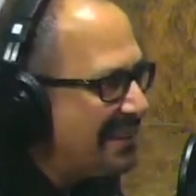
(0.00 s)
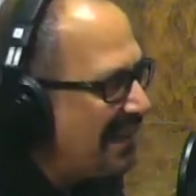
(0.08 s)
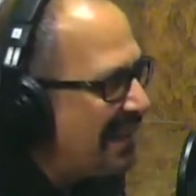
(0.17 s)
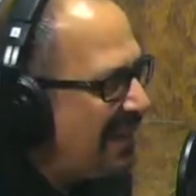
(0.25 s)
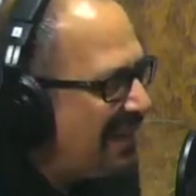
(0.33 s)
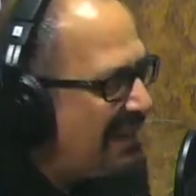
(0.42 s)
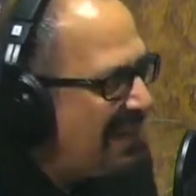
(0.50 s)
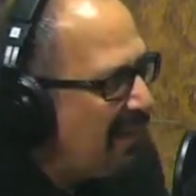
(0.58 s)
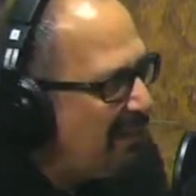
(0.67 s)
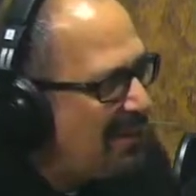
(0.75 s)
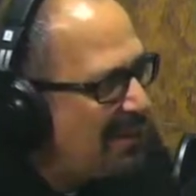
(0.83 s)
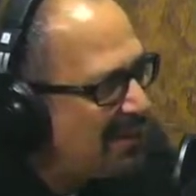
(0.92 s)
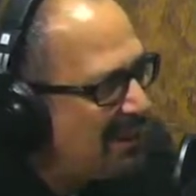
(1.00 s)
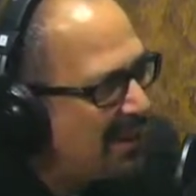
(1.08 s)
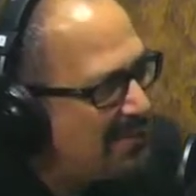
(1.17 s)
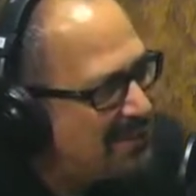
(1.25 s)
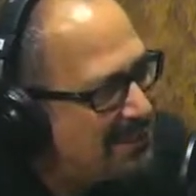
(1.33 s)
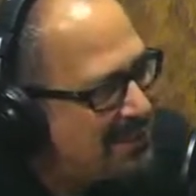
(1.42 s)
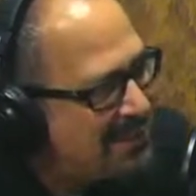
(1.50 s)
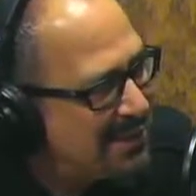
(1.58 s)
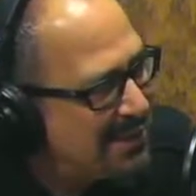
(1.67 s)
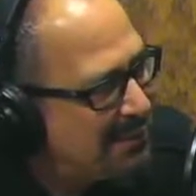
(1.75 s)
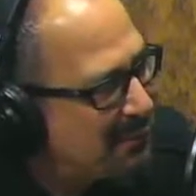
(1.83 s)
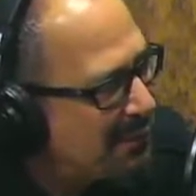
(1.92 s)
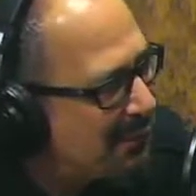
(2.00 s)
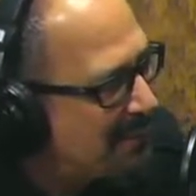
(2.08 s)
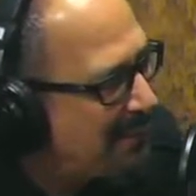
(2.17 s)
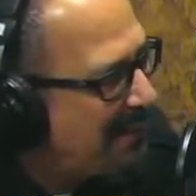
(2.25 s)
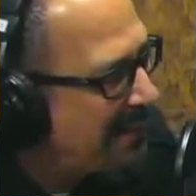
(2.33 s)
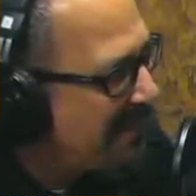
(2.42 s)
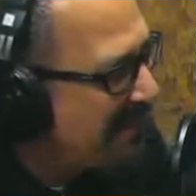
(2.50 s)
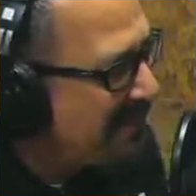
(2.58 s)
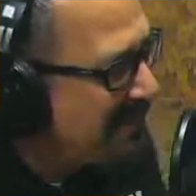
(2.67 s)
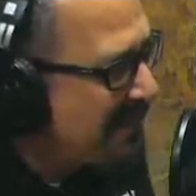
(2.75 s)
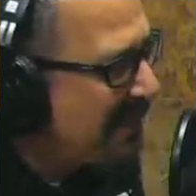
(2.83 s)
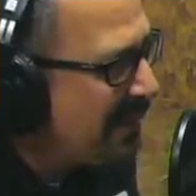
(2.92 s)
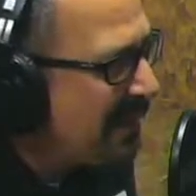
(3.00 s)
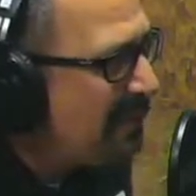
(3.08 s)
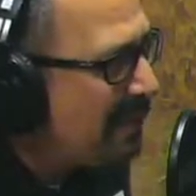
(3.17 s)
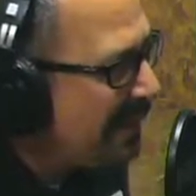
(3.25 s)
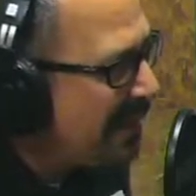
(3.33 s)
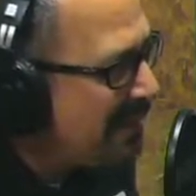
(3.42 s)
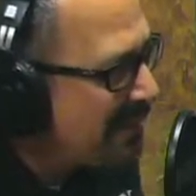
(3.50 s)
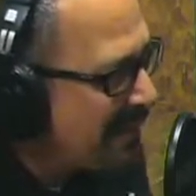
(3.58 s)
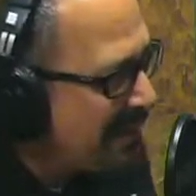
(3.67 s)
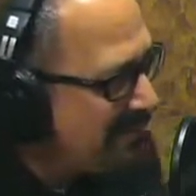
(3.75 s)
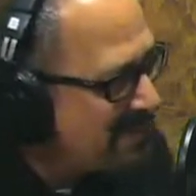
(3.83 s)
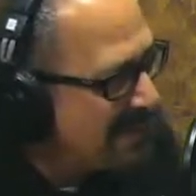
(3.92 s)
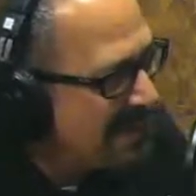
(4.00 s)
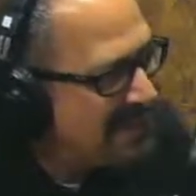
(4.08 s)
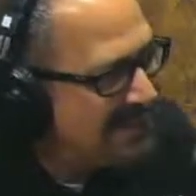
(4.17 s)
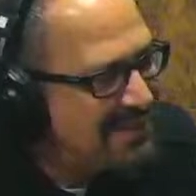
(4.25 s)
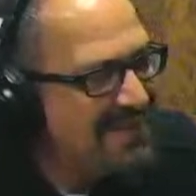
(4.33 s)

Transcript: yeah. How many grams do you need for the party? Banana grams, that is.